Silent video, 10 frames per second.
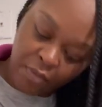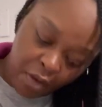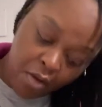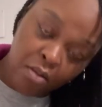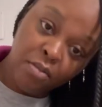
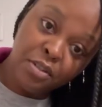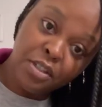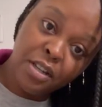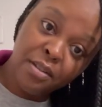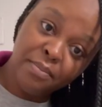Oh,
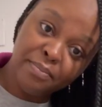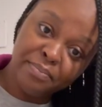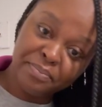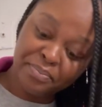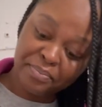shit.
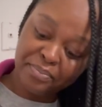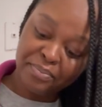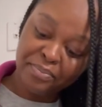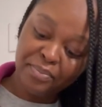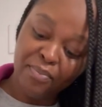
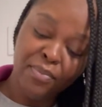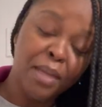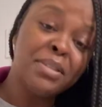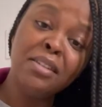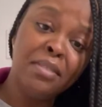
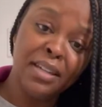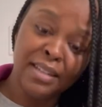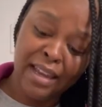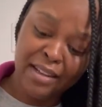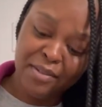I'm still
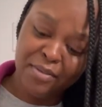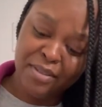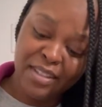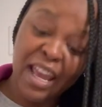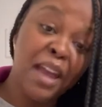eating
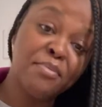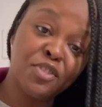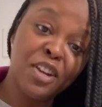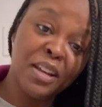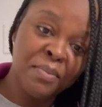that. damn
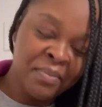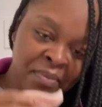straight.